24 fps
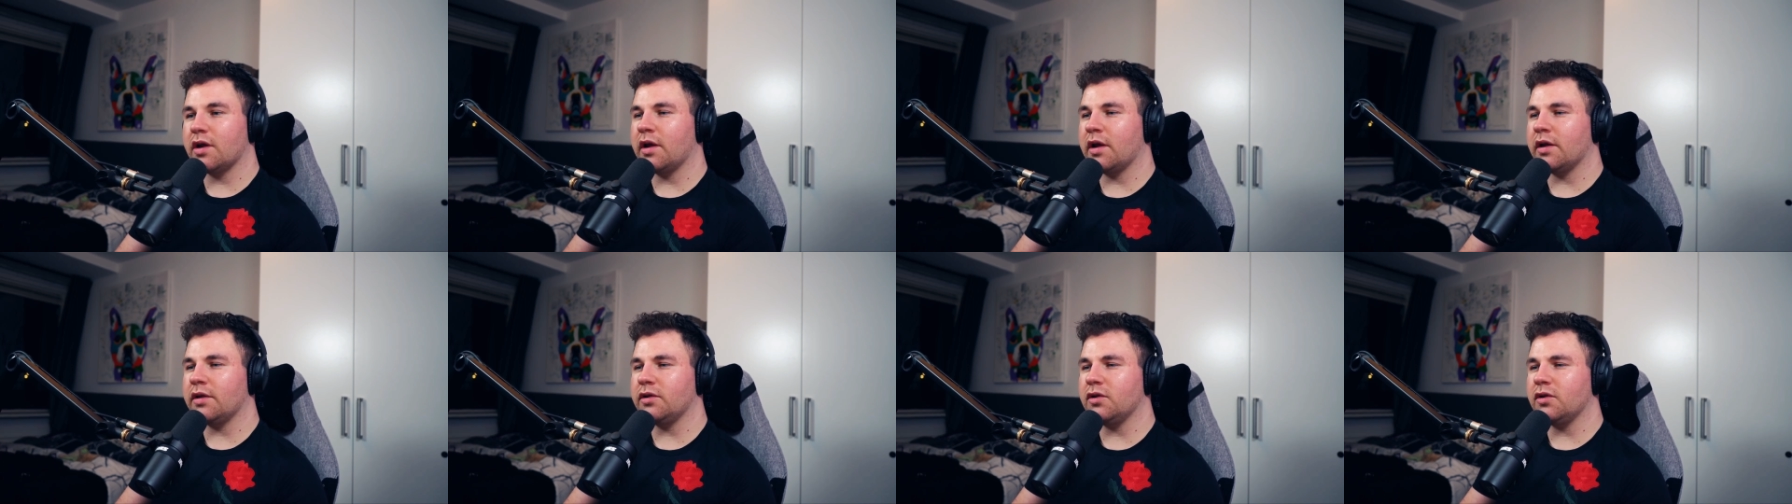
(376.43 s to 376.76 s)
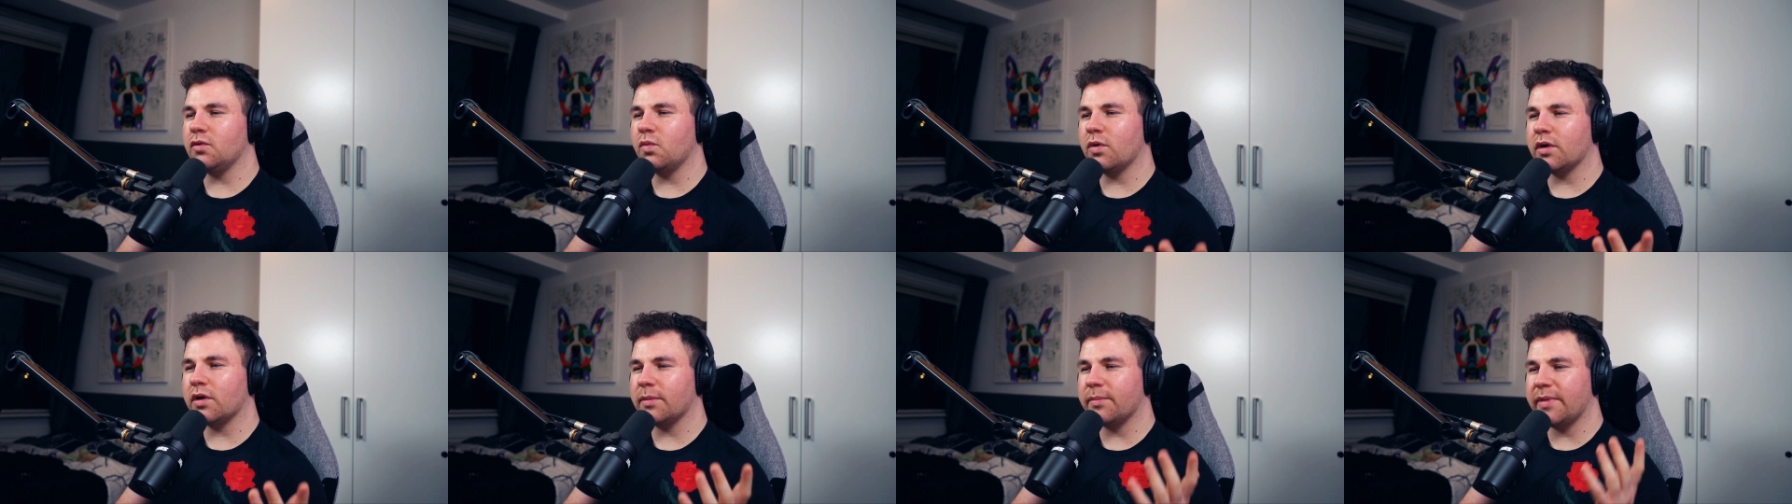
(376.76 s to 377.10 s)
and you
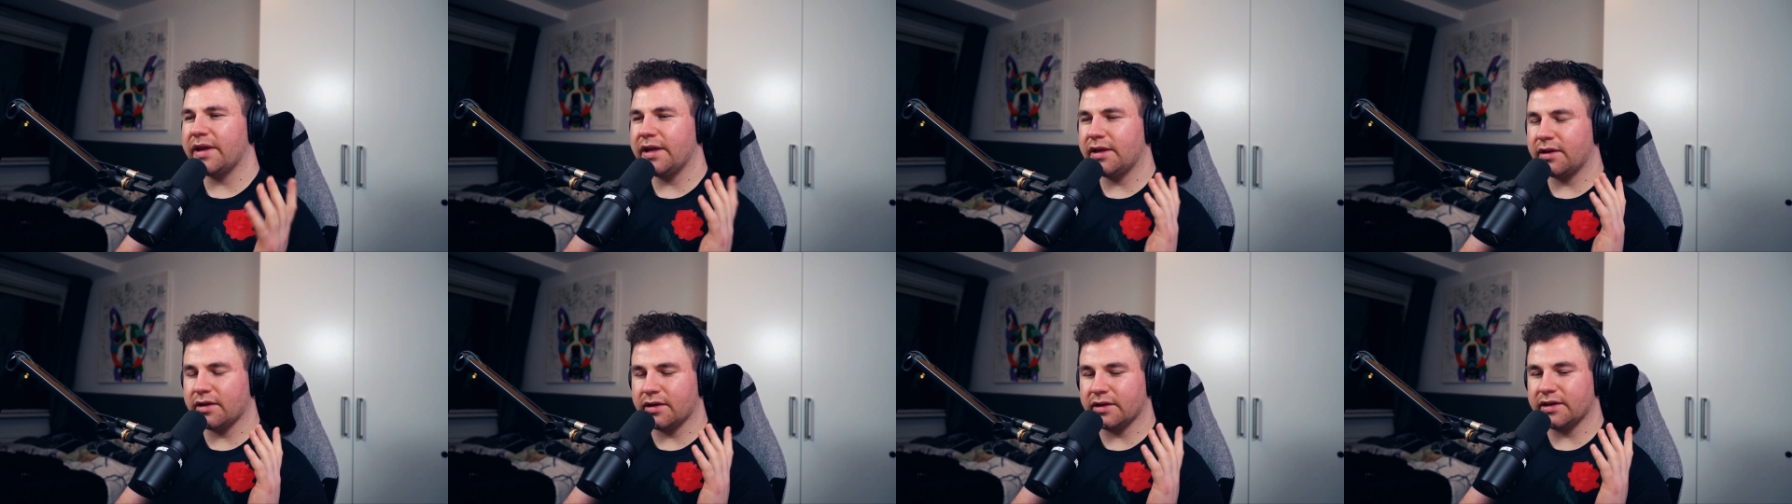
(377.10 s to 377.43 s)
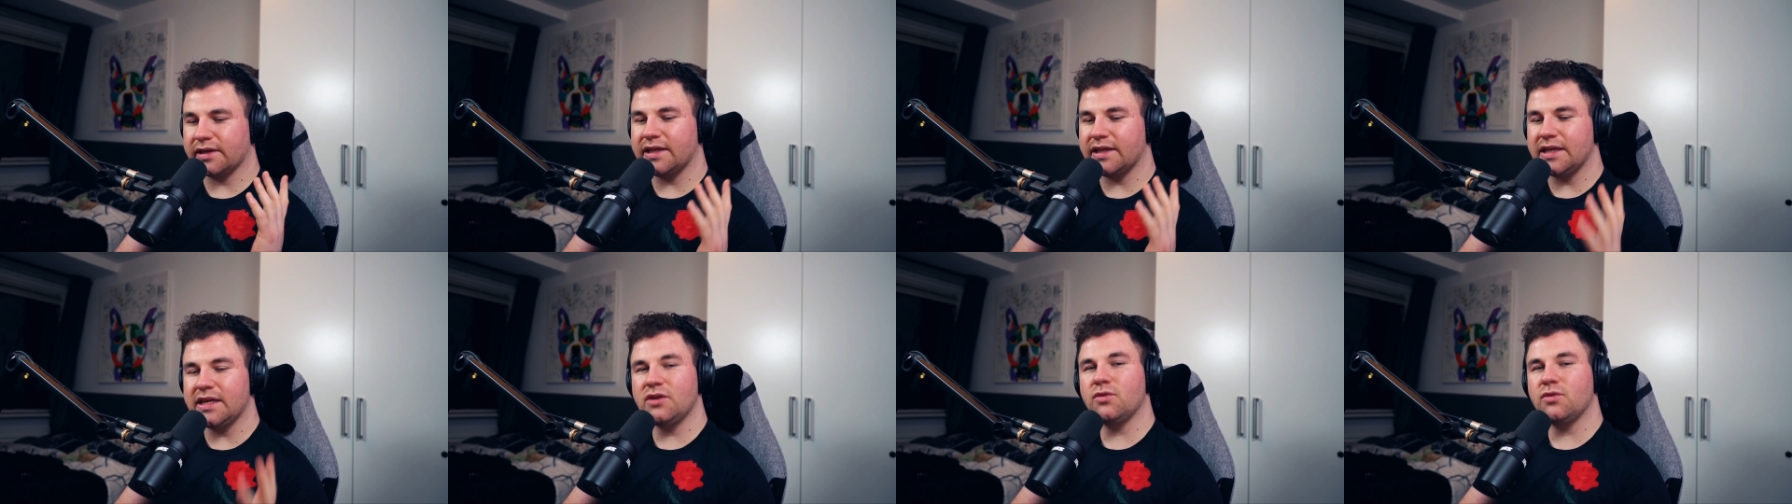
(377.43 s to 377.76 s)
want to make a
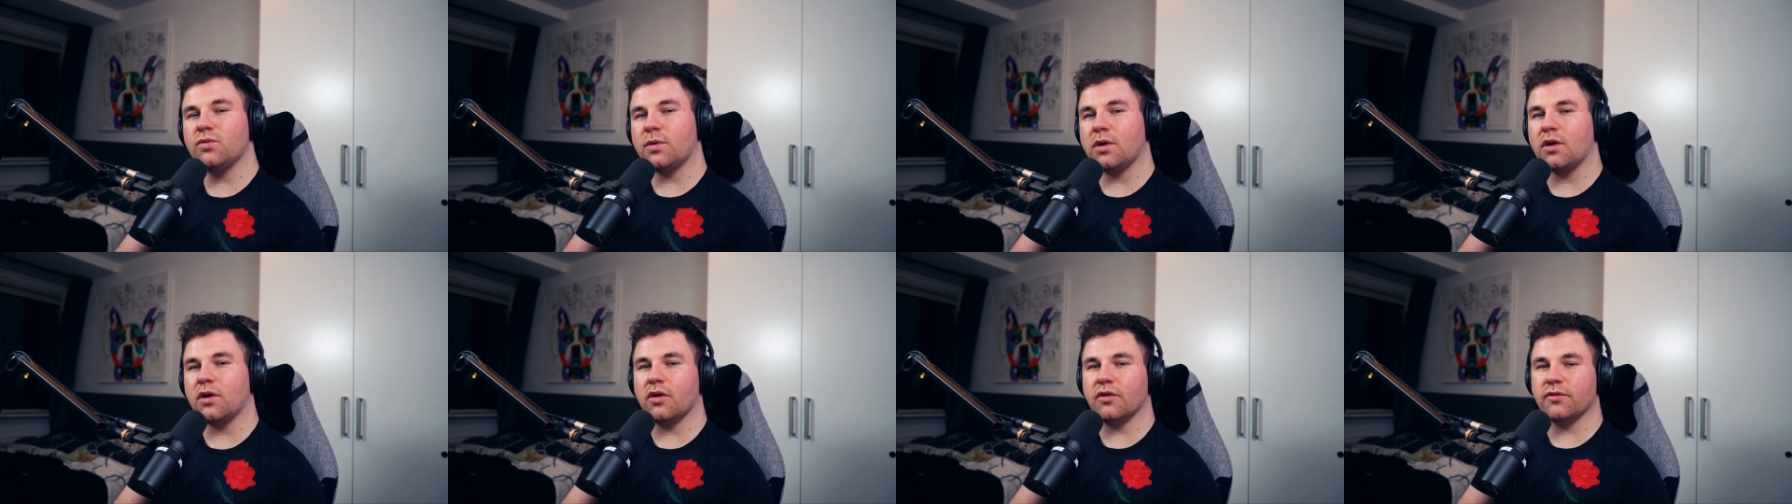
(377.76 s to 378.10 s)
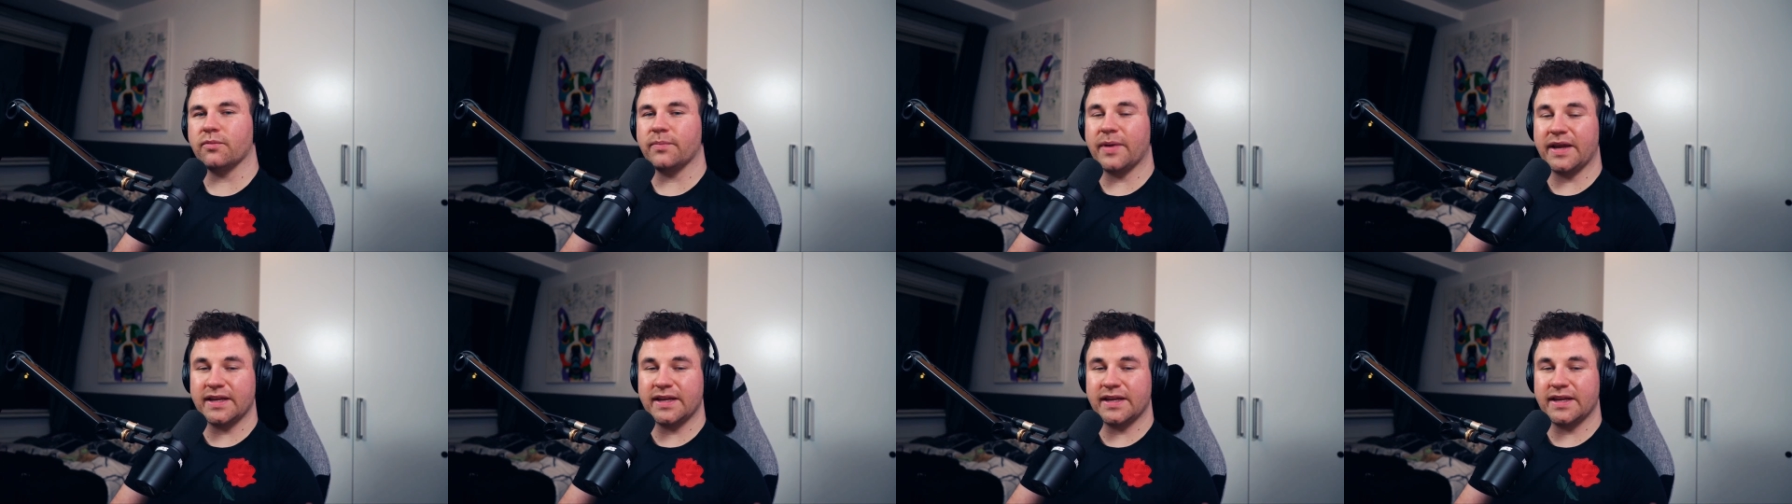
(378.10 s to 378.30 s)
key growth,